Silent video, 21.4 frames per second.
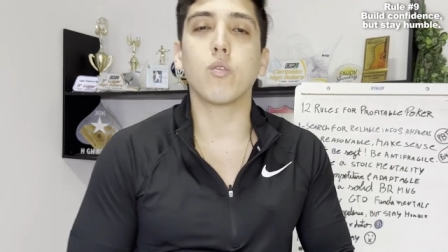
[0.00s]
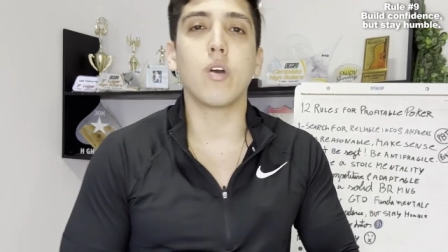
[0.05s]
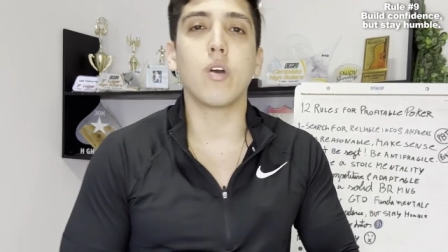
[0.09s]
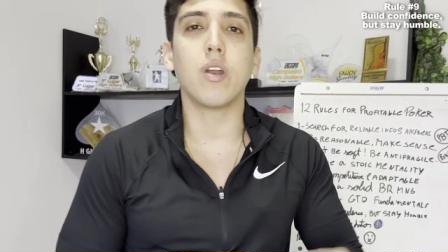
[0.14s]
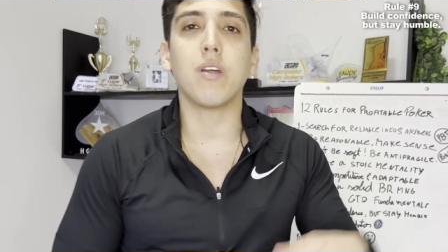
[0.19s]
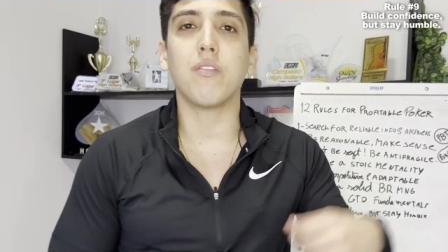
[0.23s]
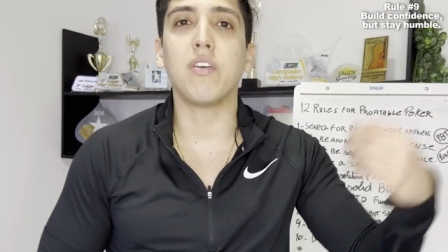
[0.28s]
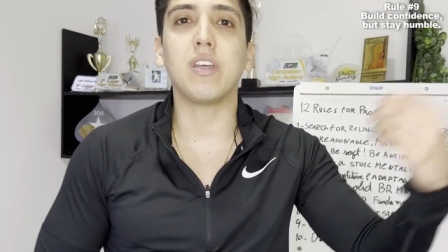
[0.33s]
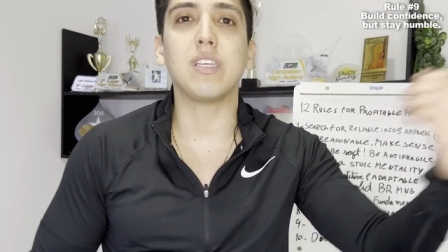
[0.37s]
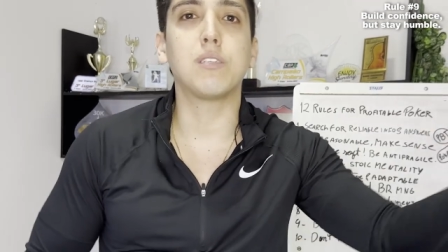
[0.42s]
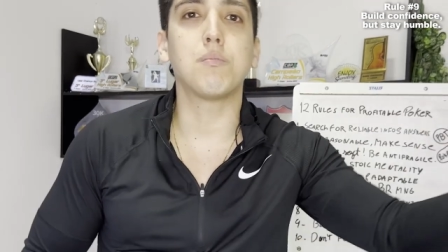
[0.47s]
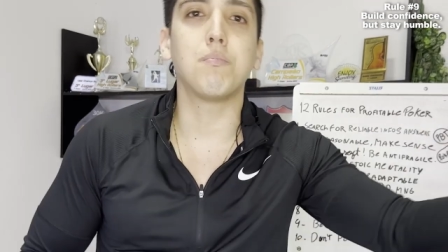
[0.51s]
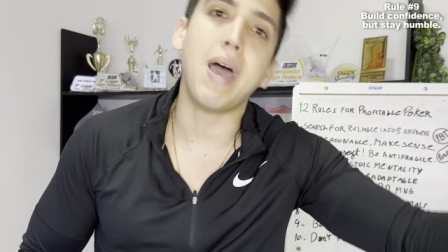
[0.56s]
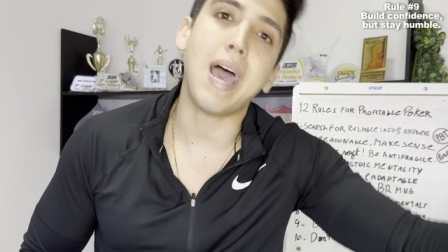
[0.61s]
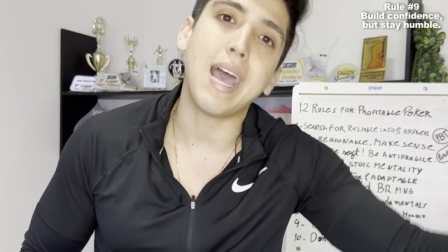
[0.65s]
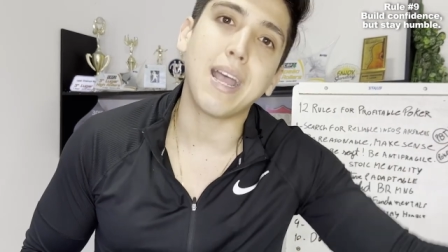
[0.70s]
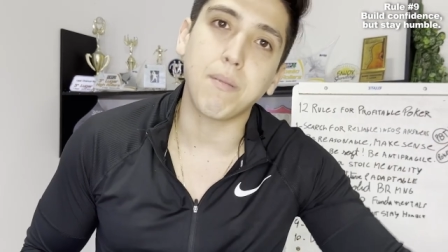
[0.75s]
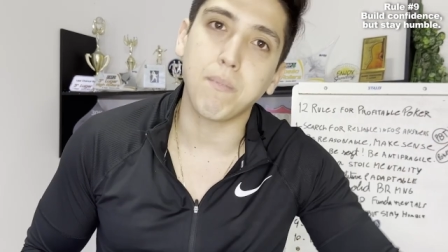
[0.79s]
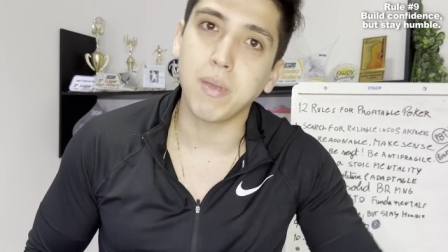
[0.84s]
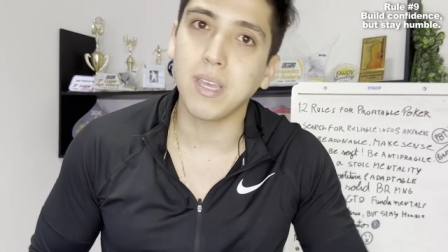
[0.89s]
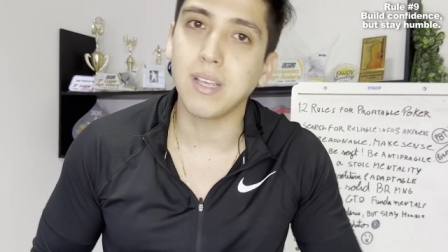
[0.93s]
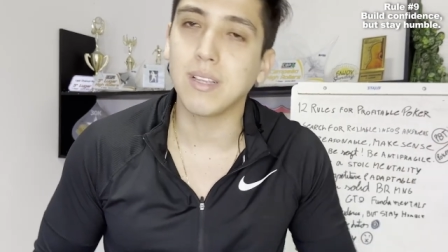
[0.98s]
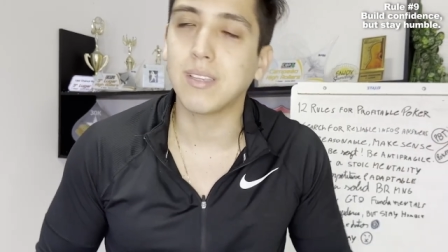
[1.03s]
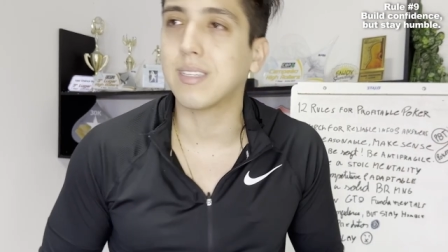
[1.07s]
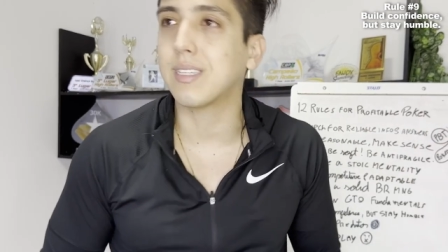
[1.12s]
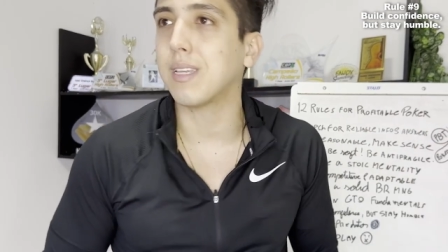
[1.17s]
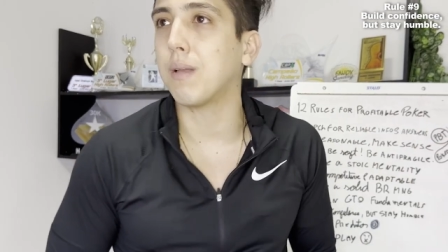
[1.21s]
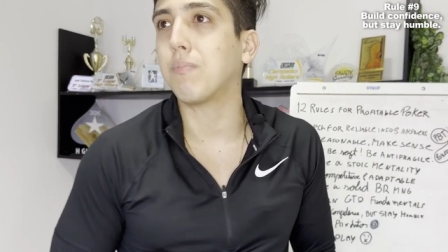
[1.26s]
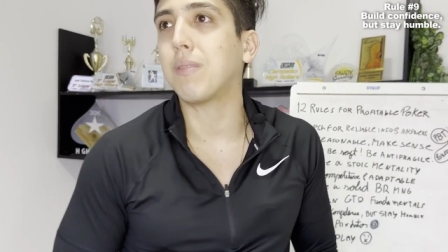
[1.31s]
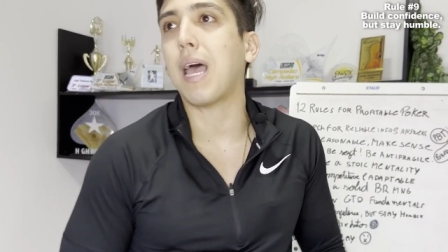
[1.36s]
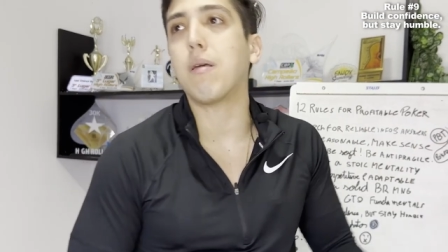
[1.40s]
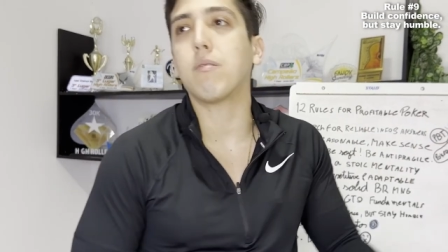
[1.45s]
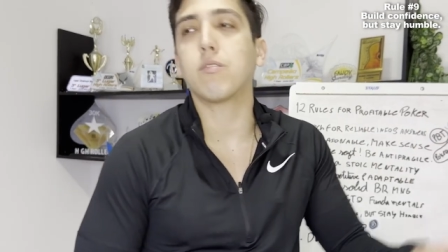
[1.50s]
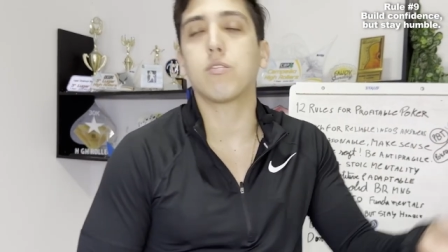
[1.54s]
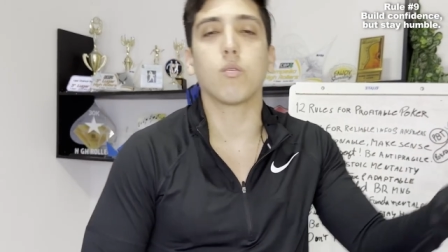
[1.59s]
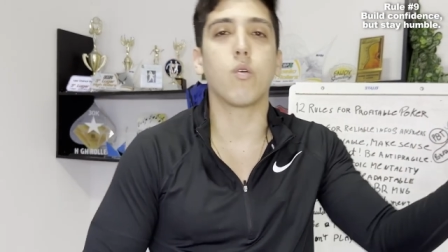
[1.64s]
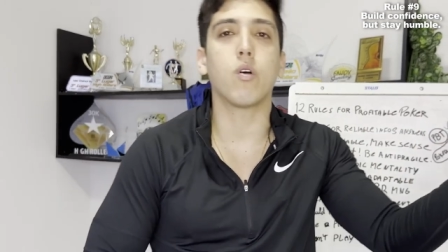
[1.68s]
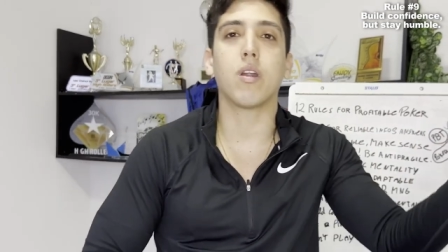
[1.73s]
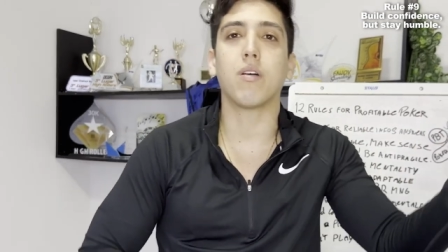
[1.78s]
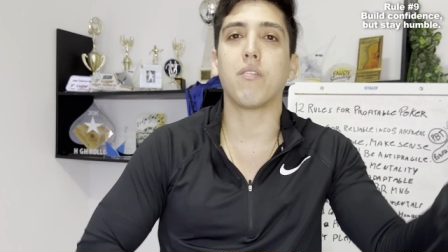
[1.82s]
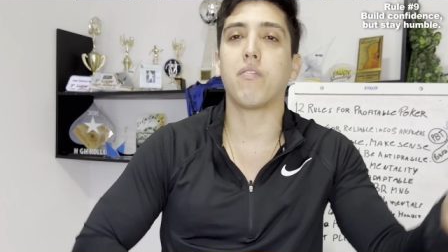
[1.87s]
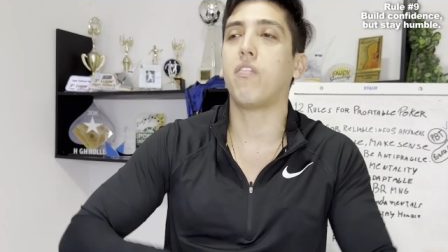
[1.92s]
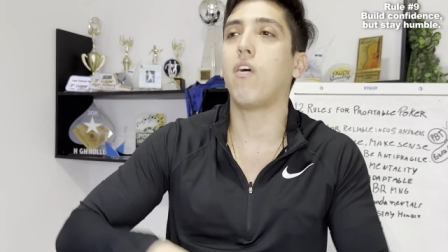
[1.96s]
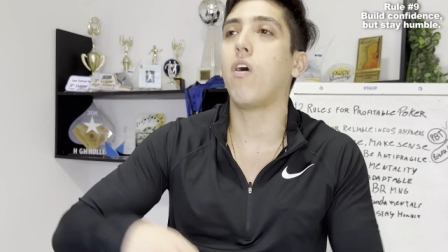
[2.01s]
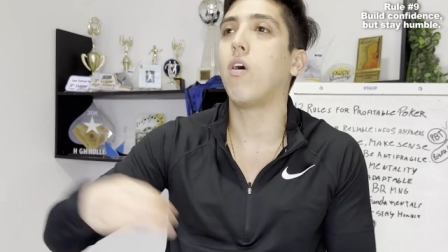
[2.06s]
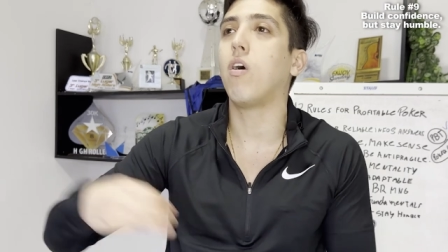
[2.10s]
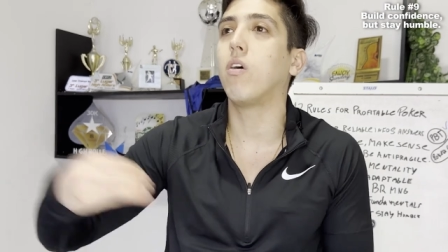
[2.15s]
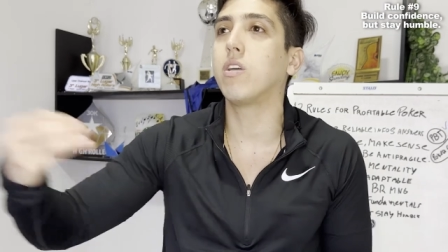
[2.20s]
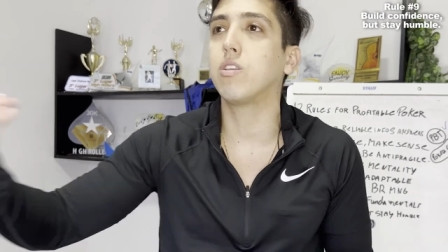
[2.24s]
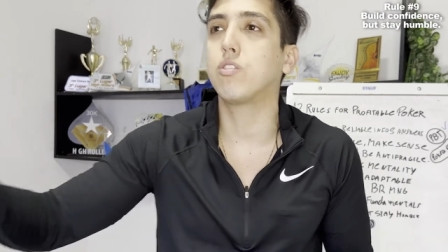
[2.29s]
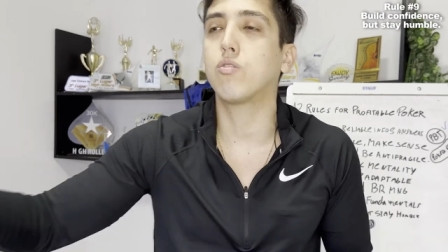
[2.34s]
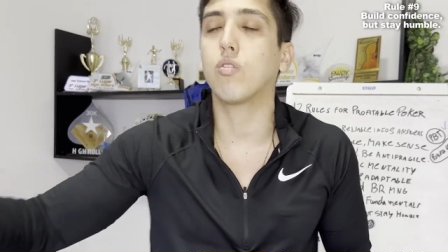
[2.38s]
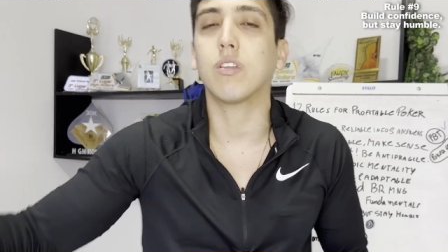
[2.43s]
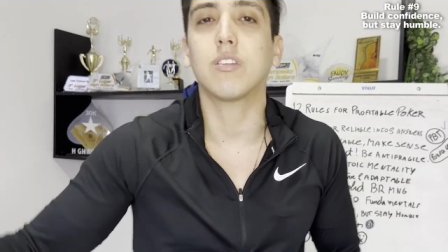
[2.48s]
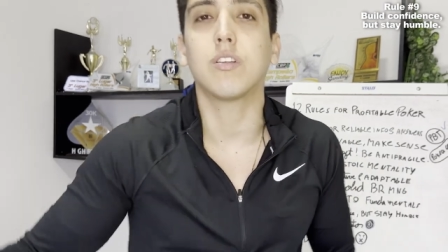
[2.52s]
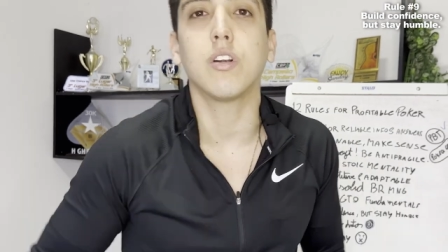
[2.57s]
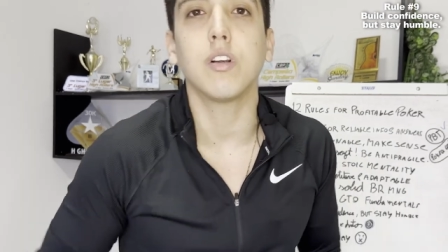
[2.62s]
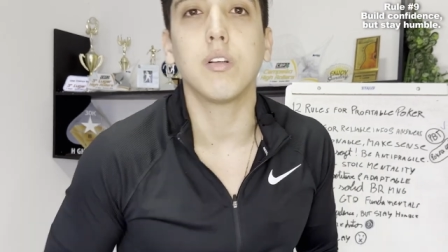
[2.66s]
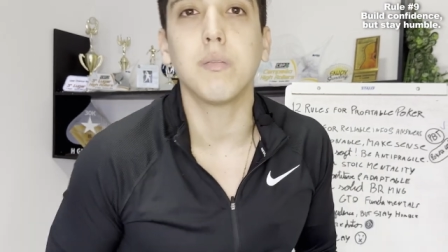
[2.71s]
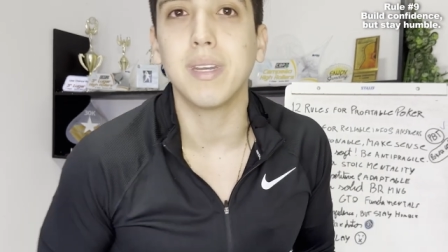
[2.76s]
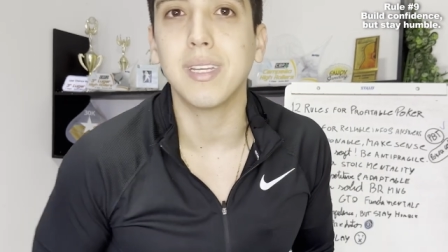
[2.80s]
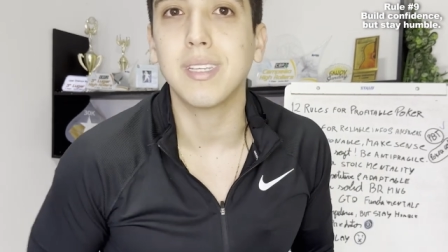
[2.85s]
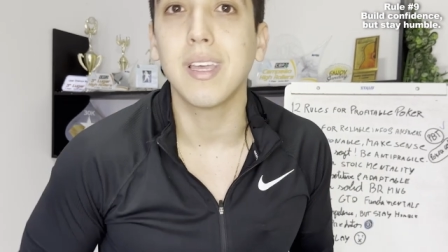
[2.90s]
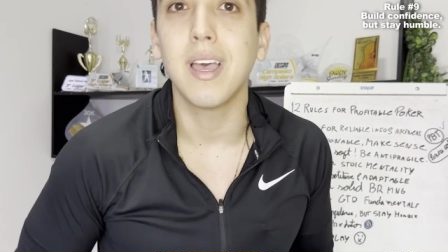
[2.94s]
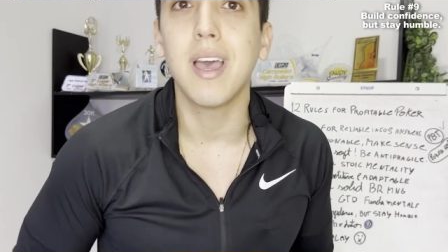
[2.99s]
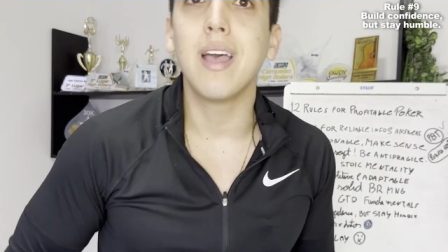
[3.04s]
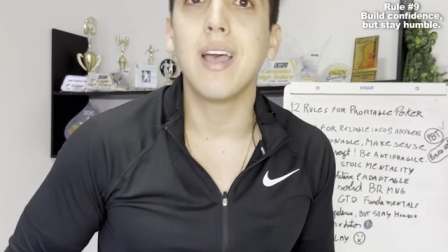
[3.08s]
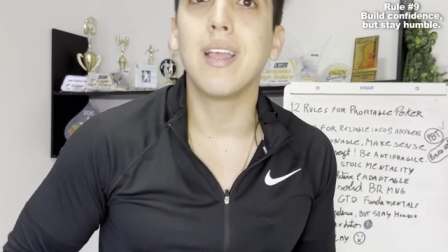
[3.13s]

we're gonna face bad beats, sometimes we're gonna fall into a tournament